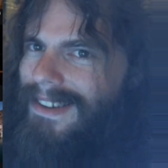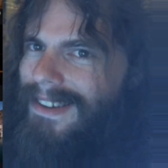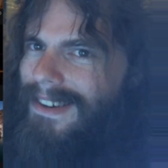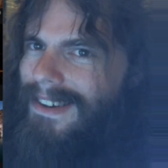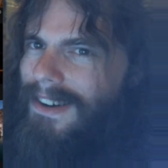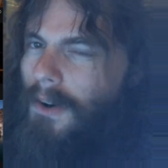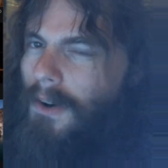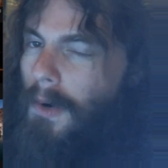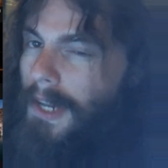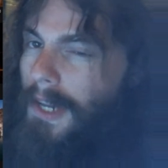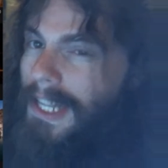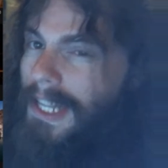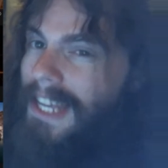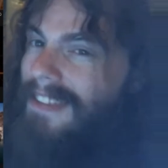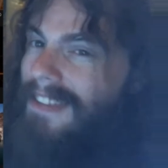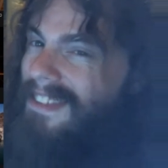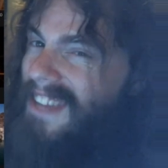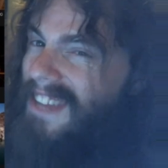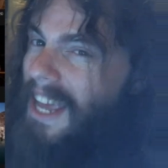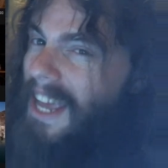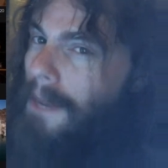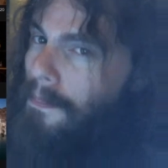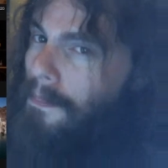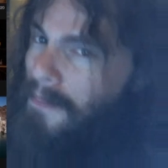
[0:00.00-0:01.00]
Or at least
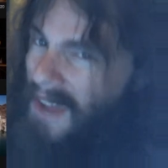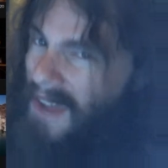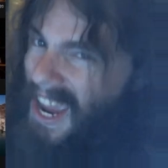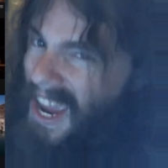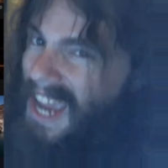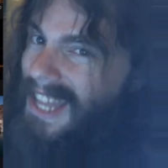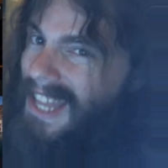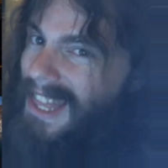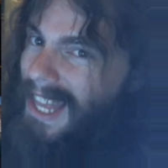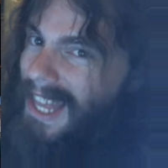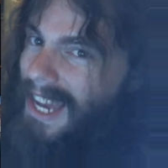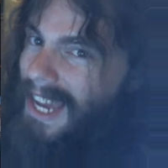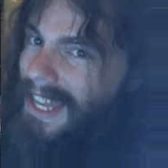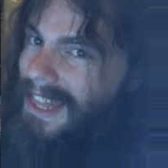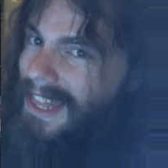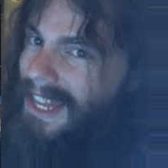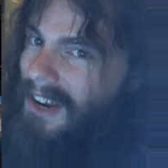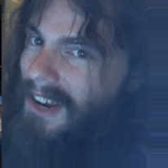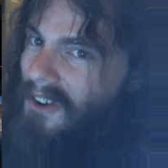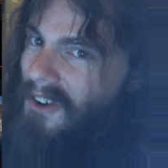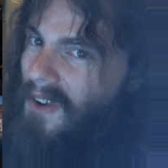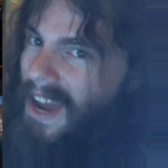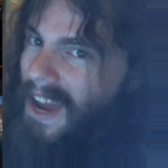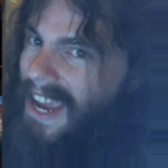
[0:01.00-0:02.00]
get paid like
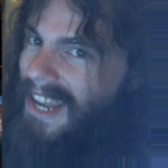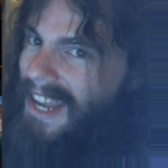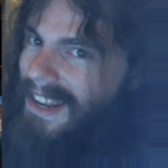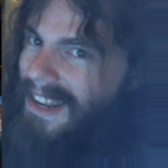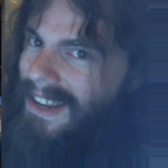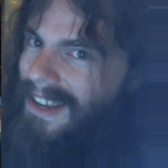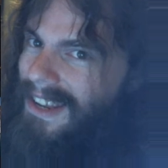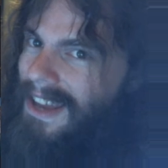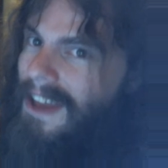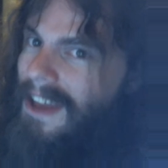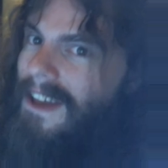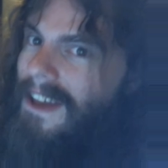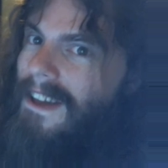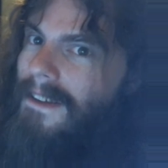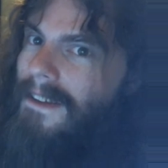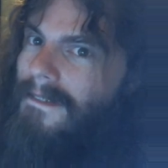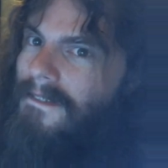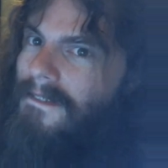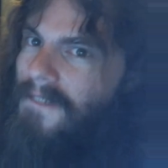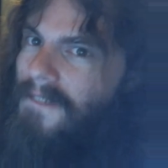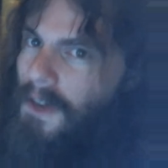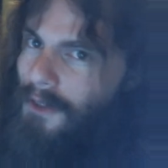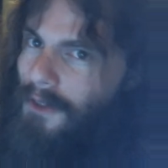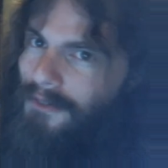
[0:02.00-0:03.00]
they're right.
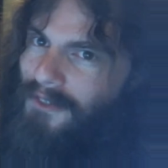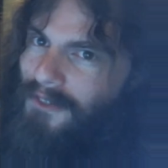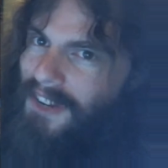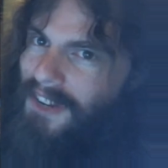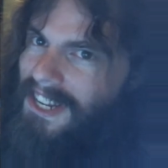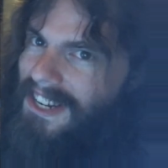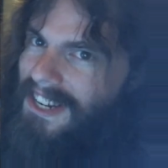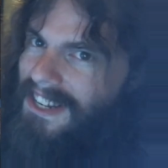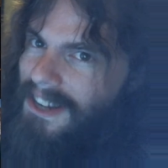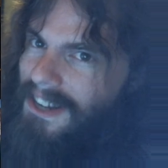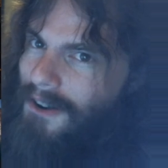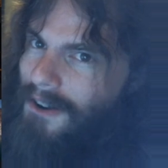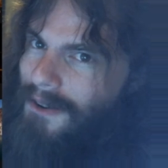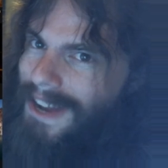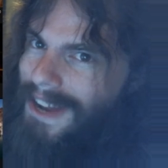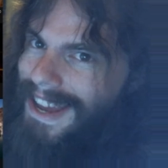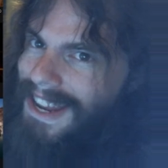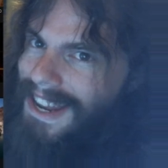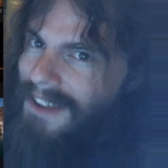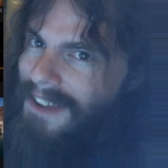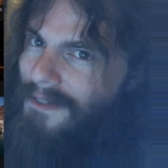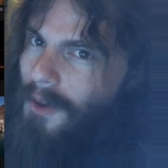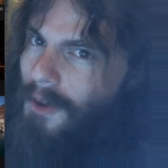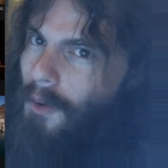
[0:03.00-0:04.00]
Feel free to
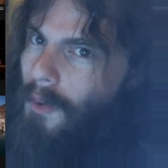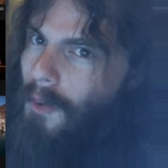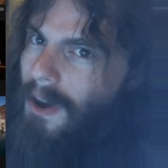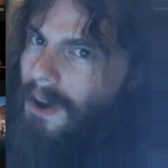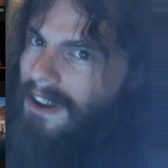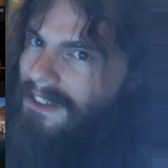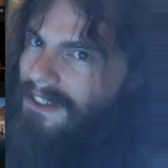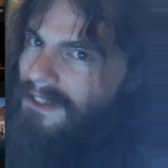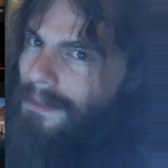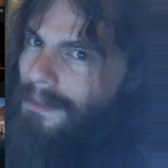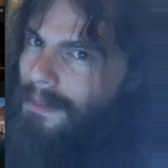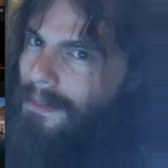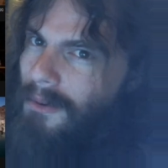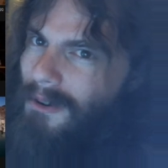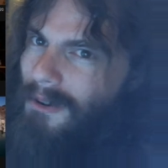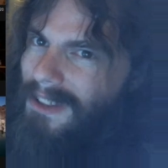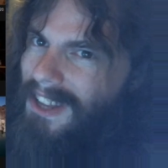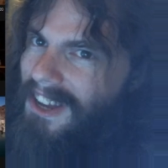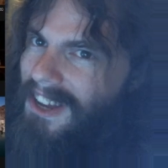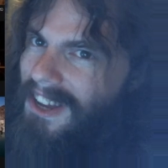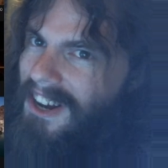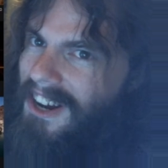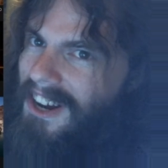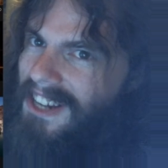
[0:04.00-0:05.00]
donate if you want to support the
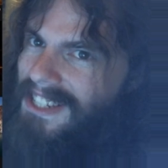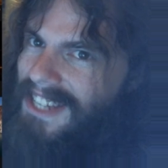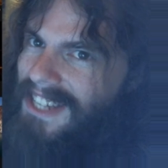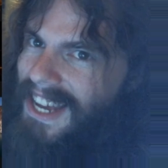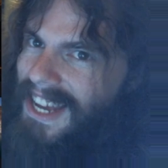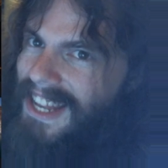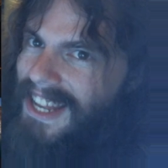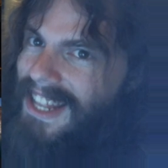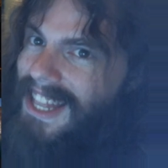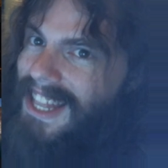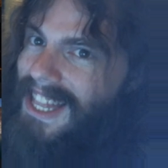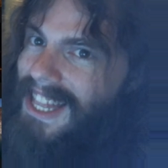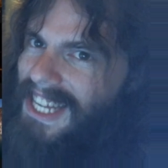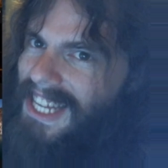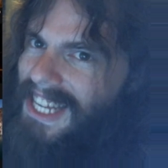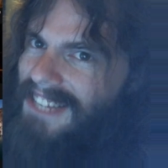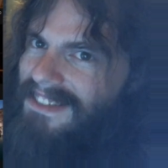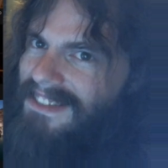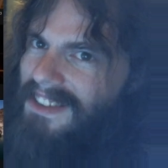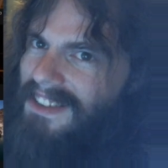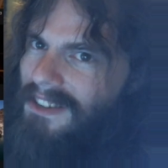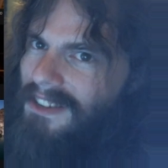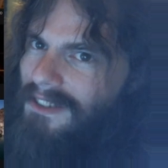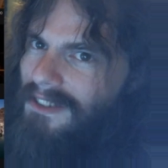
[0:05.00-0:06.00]
content.
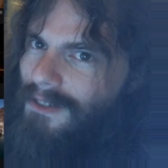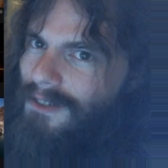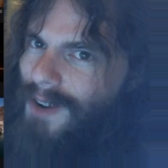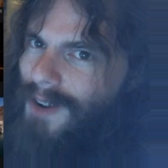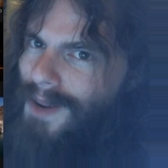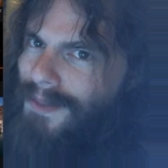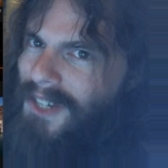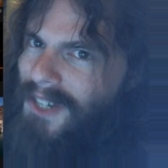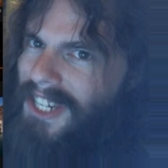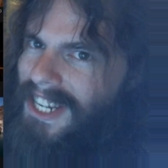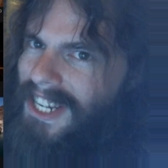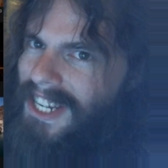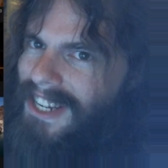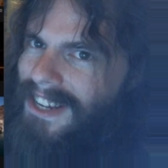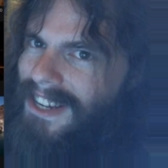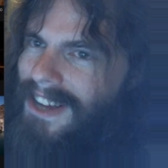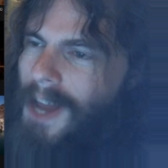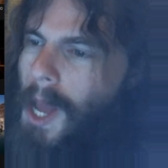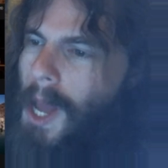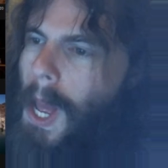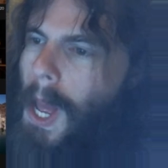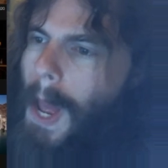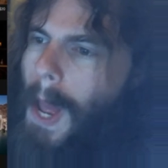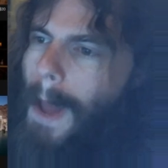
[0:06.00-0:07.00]
Links in description.
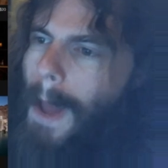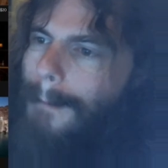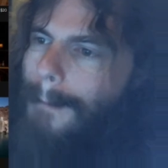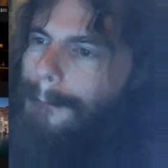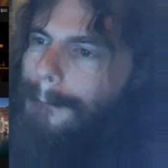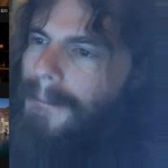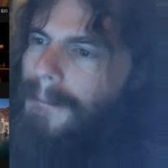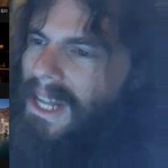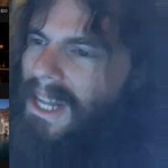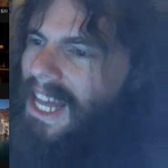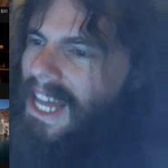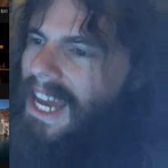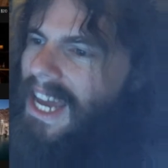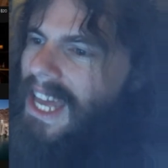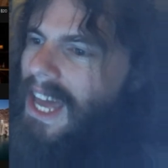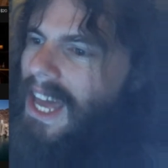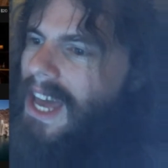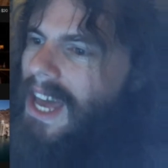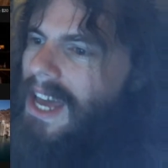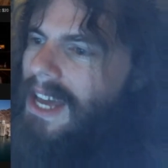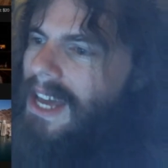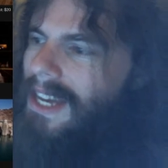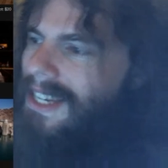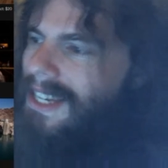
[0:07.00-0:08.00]
But like,
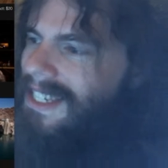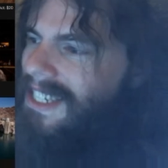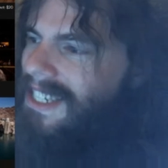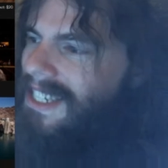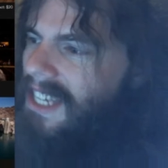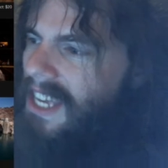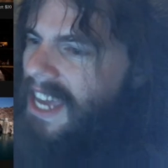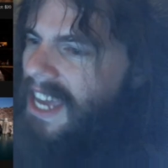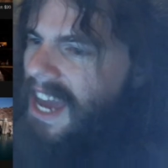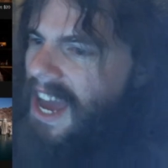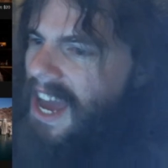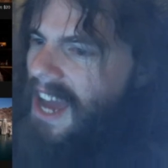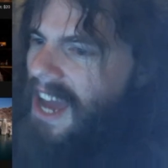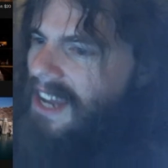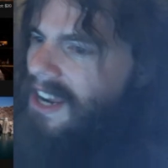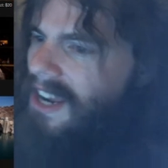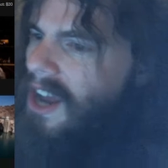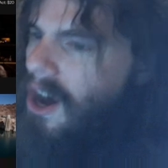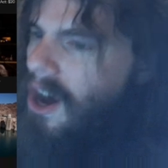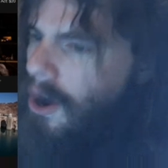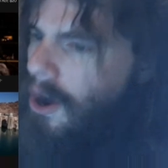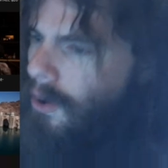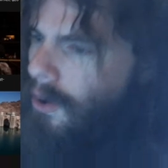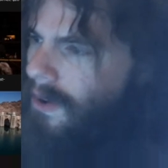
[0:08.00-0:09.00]
yeah,
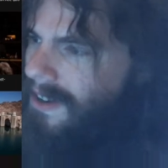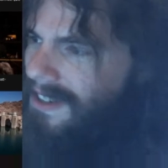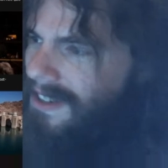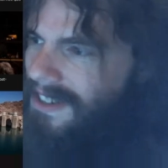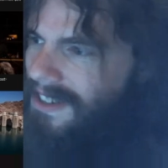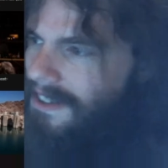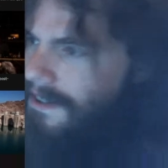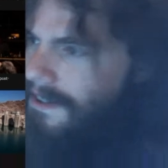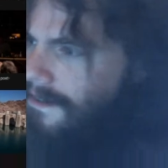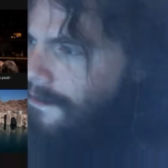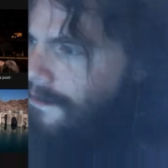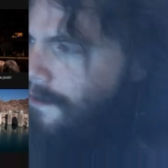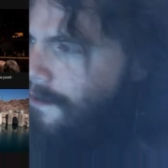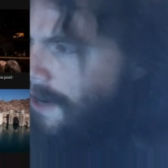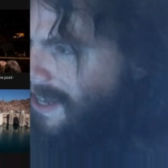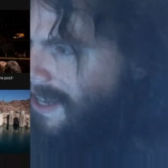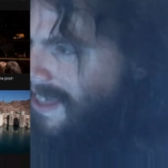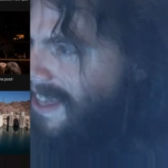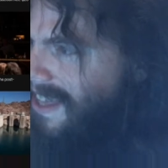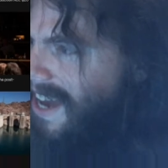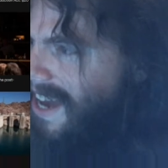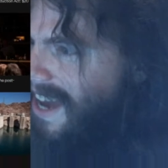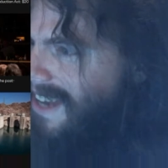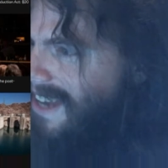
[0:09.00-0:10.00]
no. Fuck
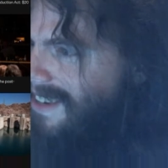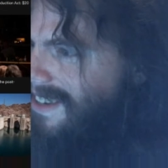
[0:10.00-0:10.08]
that.